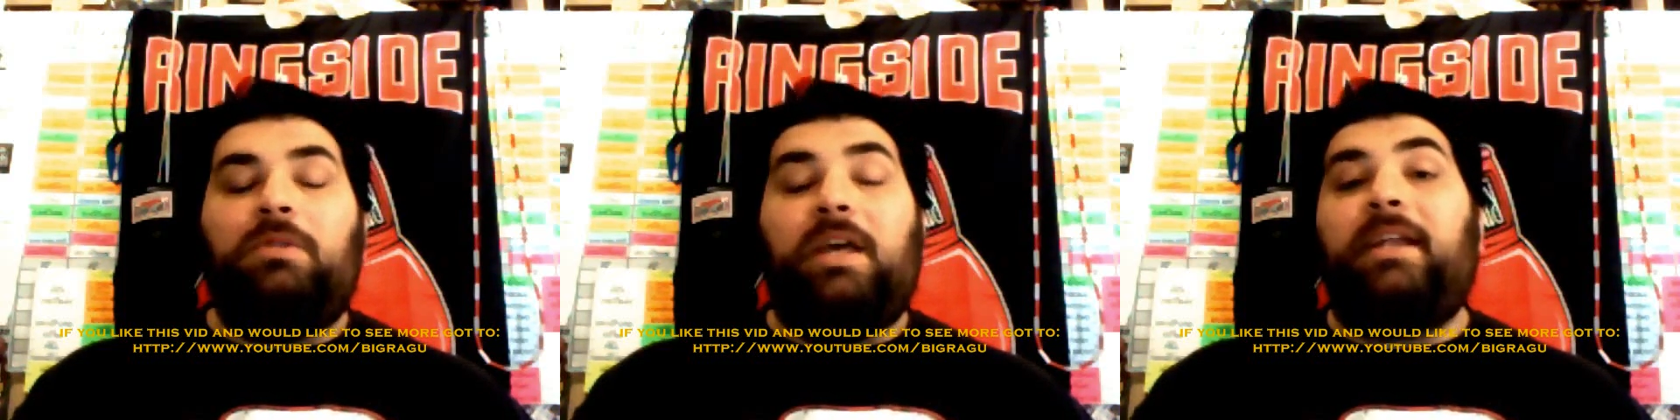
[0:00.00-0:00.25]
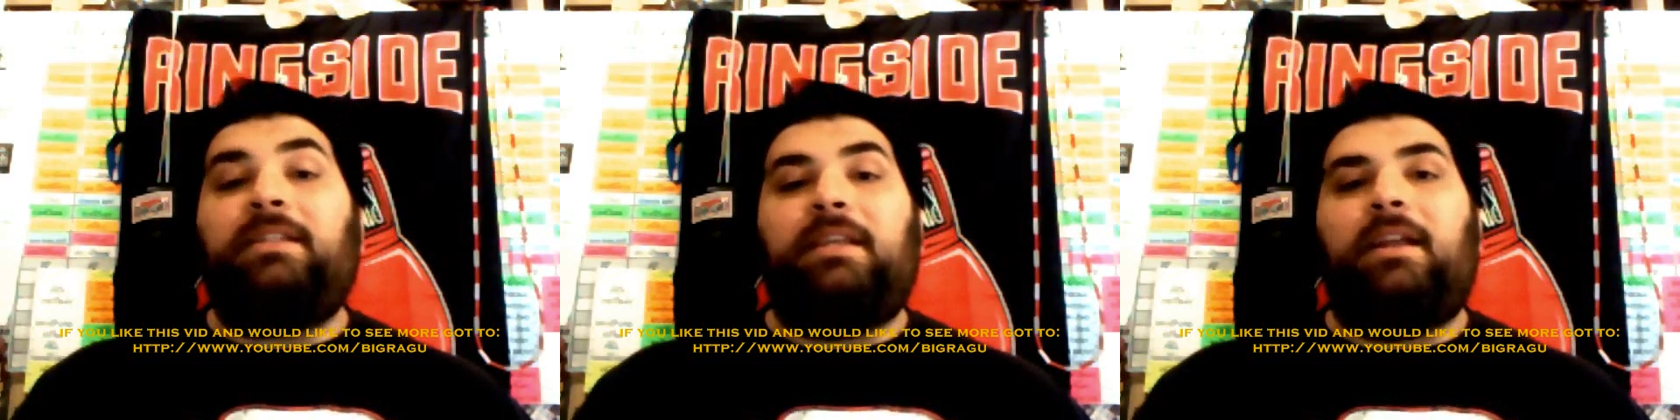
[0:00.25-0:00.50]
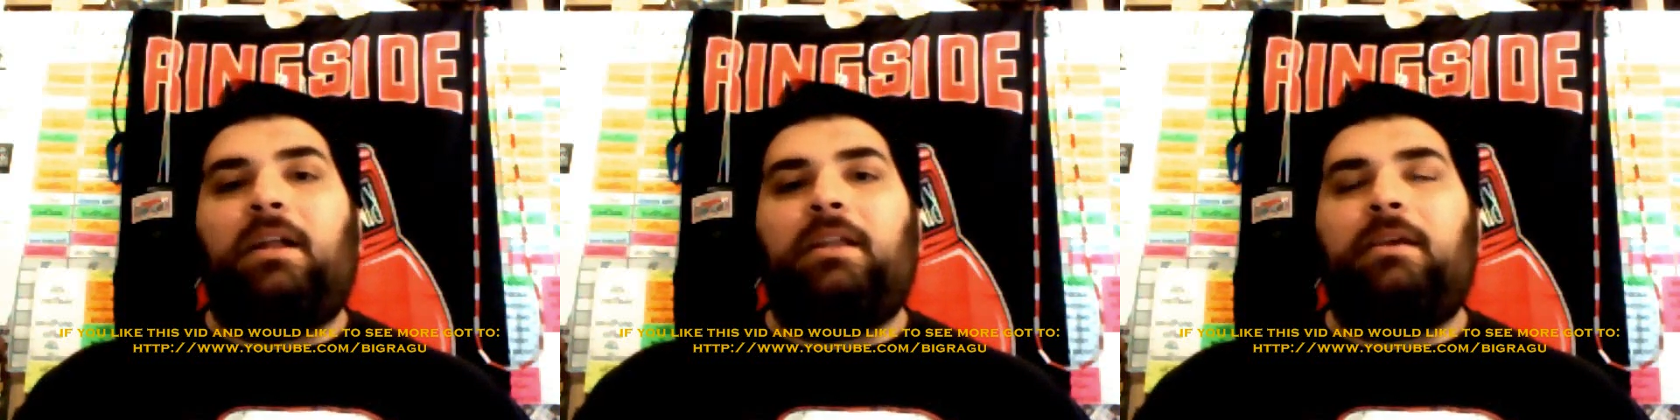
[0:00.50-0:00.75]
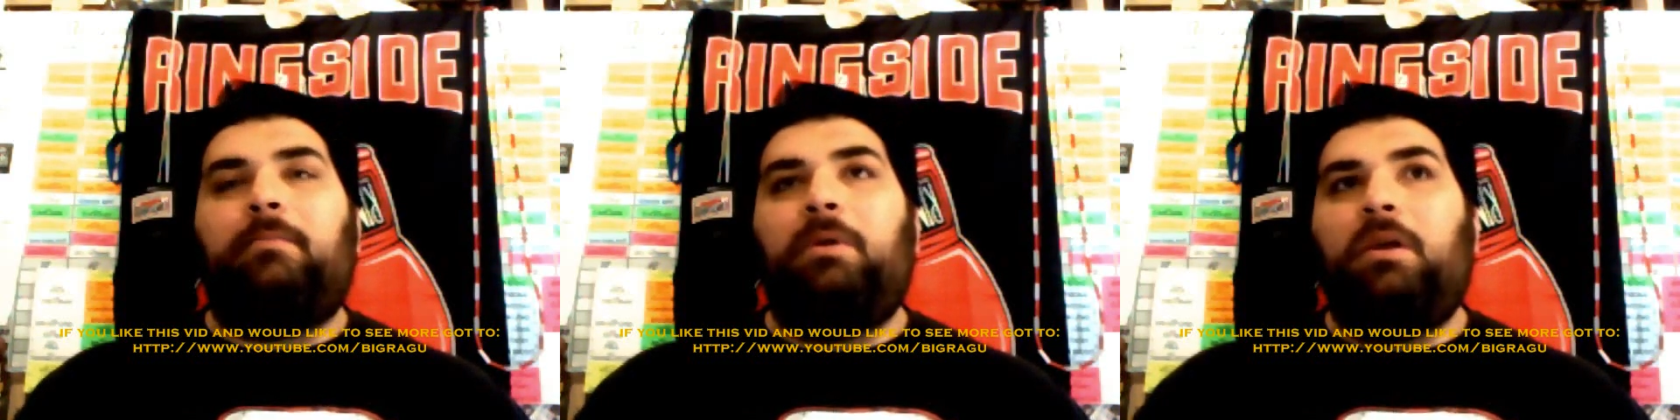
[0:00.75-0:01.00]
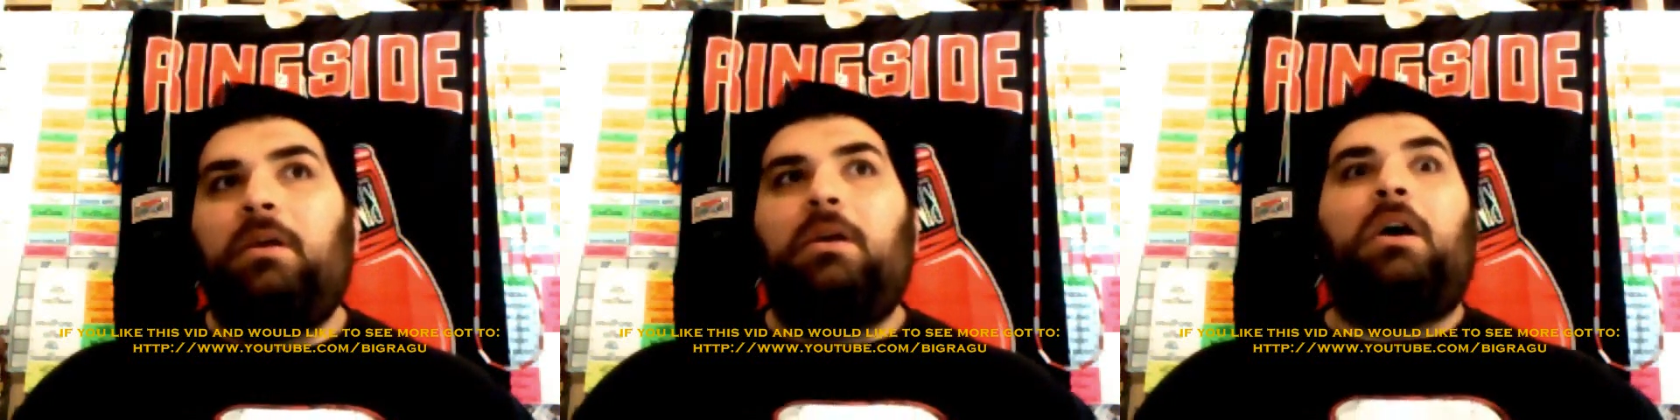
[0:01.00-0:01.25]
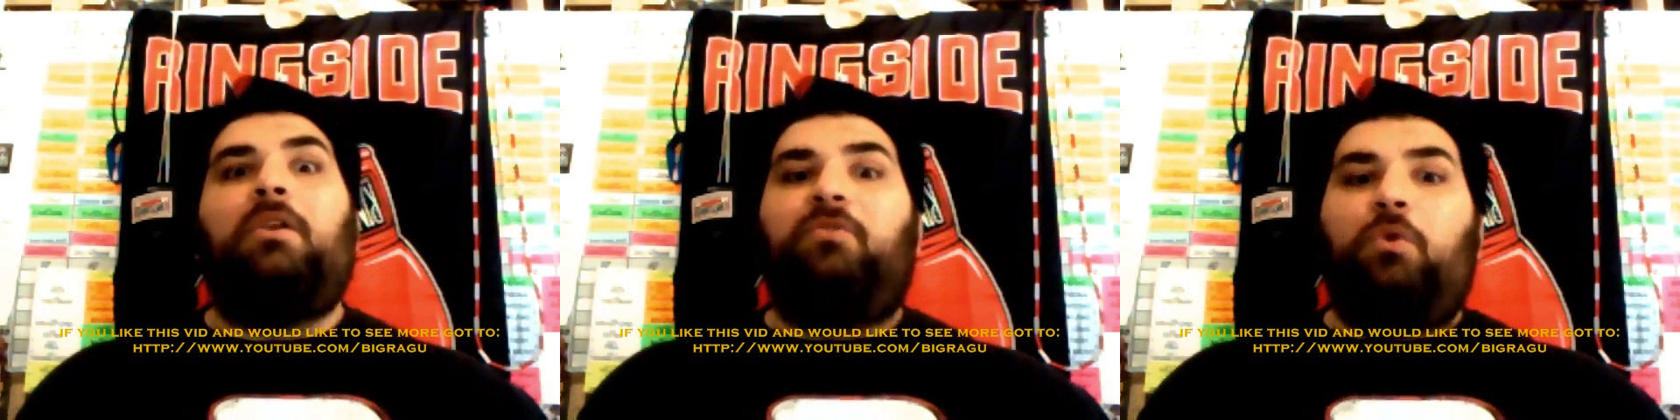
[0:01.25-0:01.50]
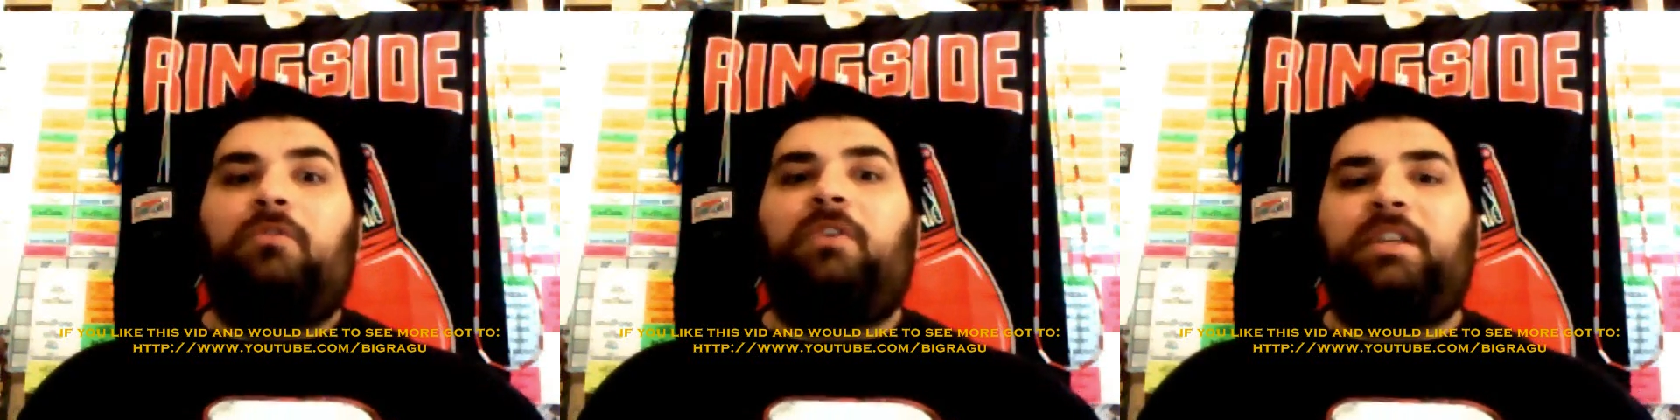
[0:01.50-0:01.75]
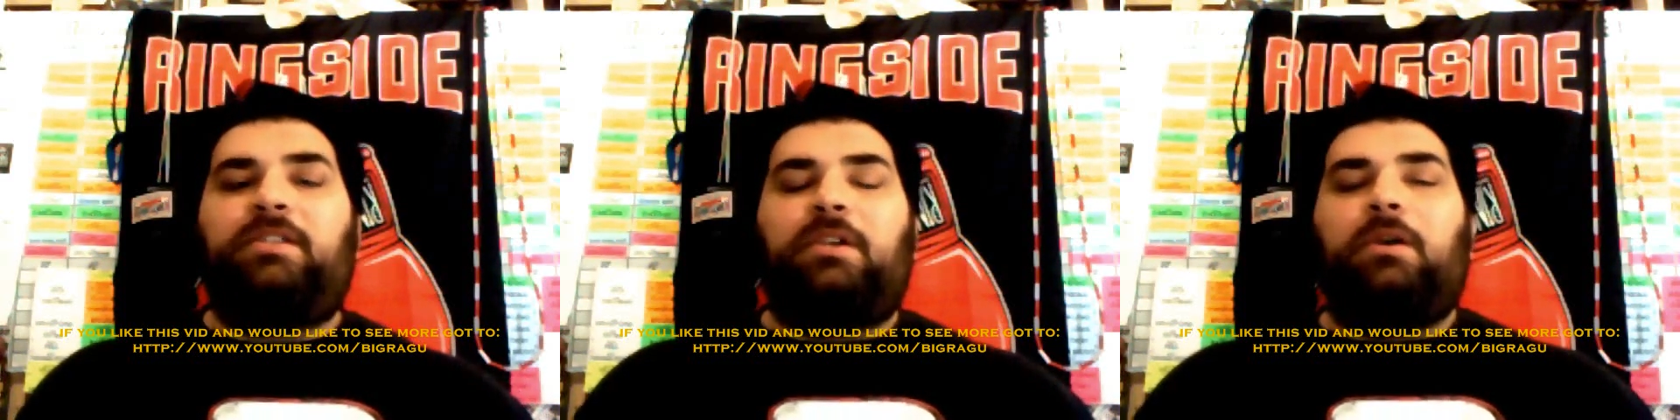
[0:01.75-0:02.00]
that I did on him 4
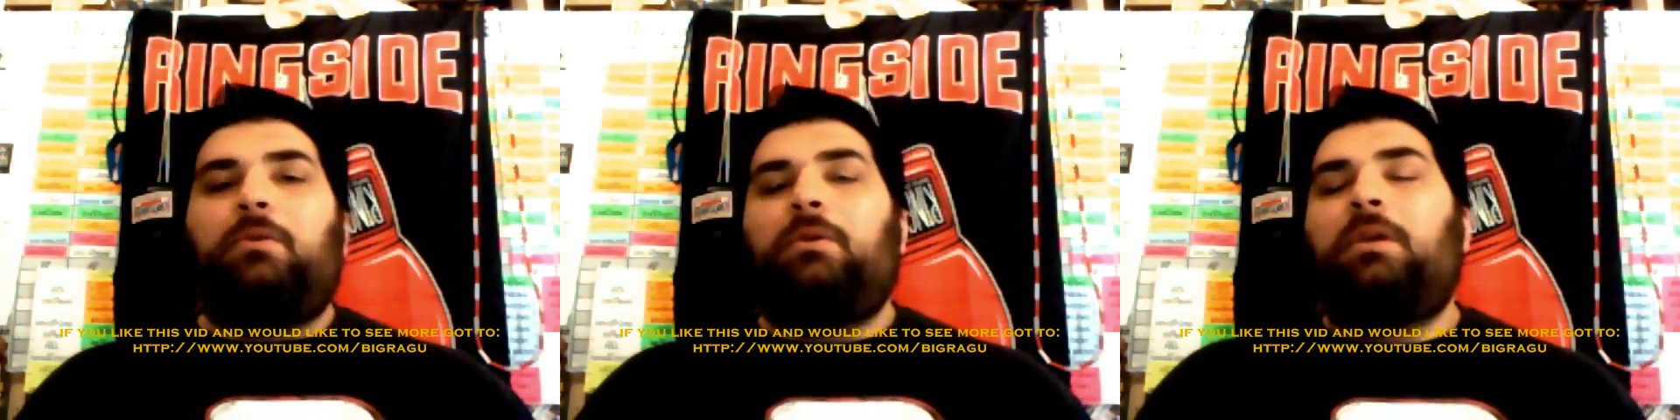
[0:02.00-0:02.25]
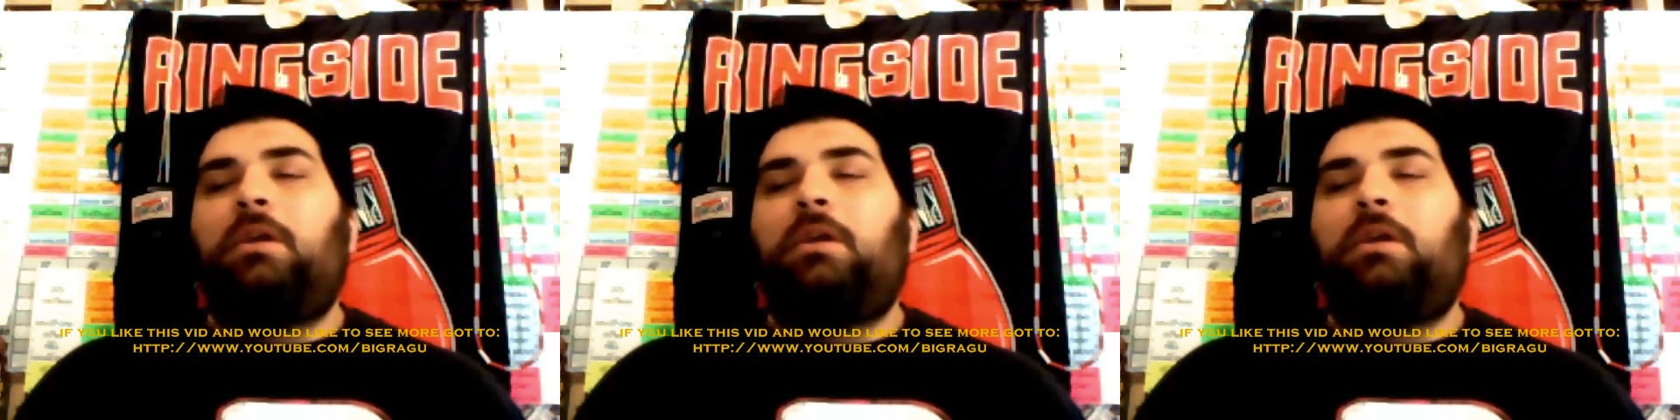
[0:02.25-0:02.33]
fights ago.